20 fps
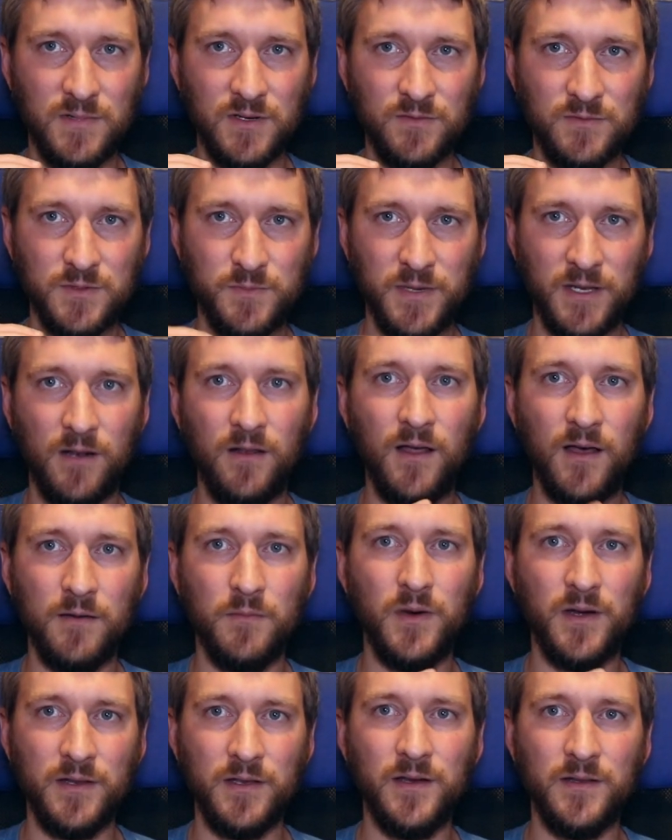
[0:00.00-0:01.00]
spent a lot of
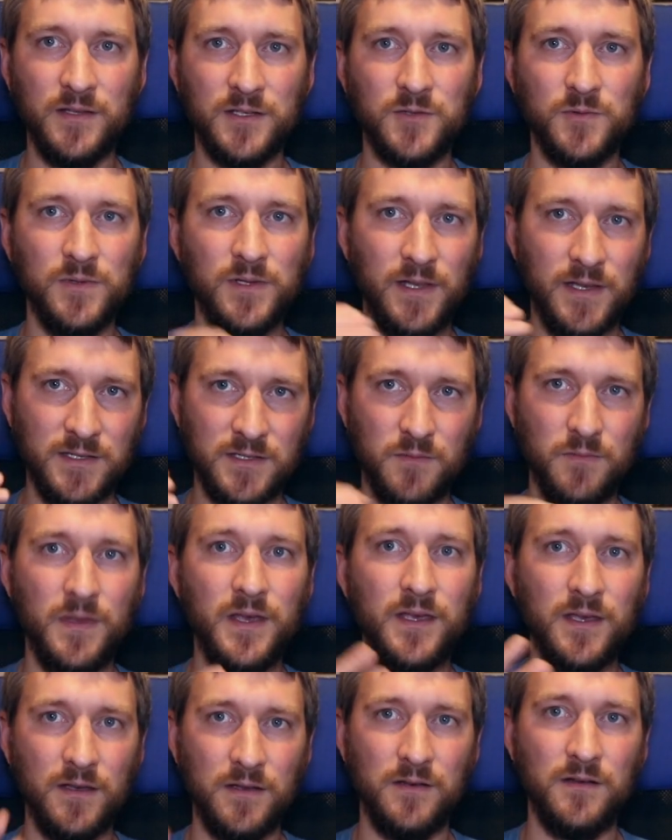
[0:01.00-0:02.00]
money on this relay to
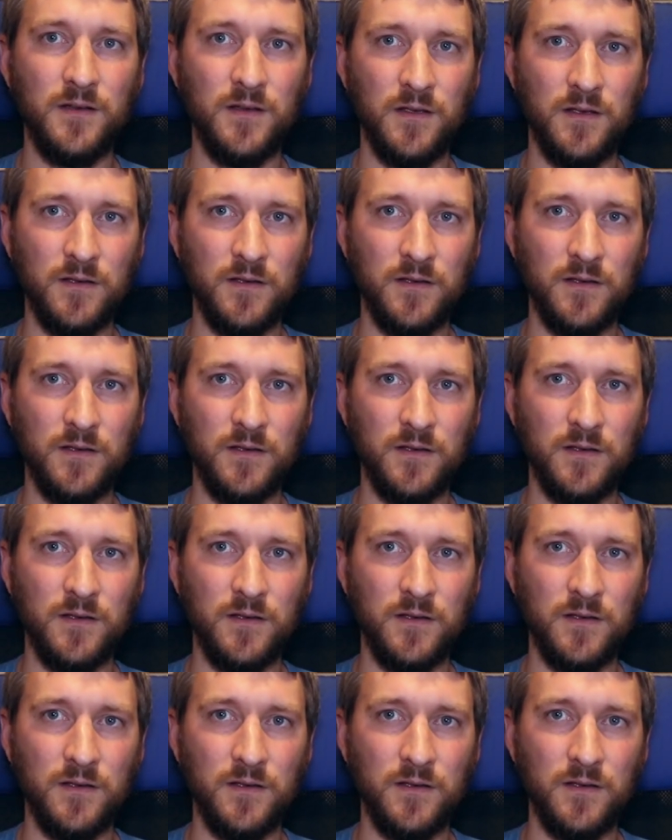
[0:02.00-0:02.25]
make it